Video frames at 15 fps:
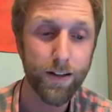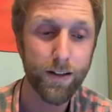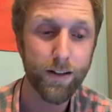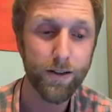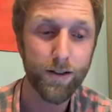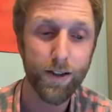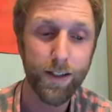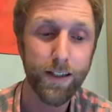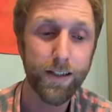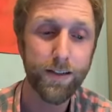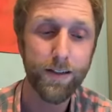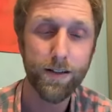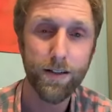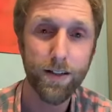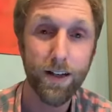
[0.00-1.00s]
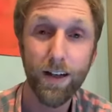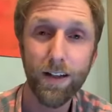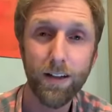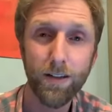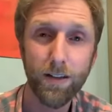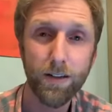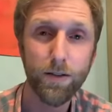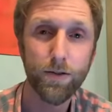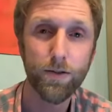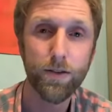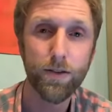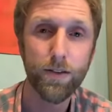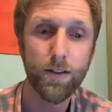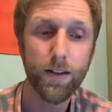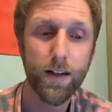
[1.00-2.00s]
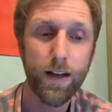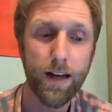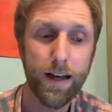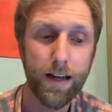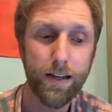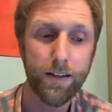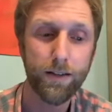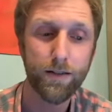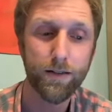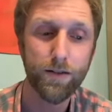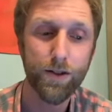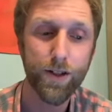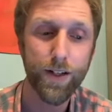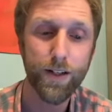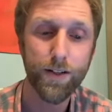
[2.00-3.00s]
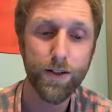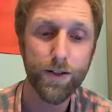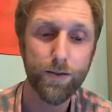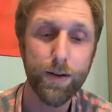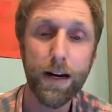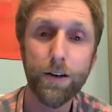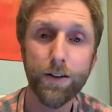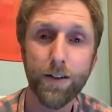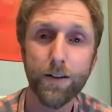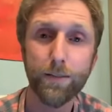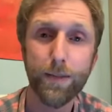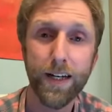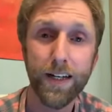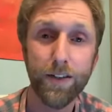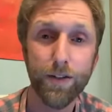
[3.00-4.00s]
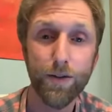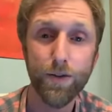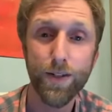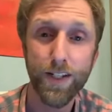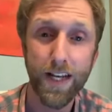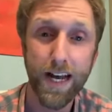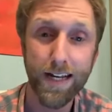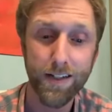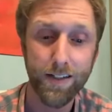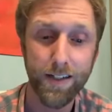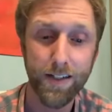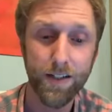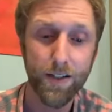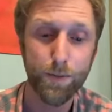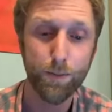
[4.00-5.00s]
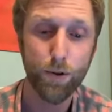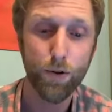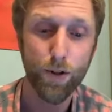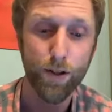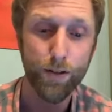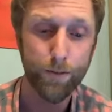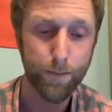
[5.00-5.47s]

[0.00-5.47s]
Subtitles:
She is all alone, and she is surrounded by enthusiastic support.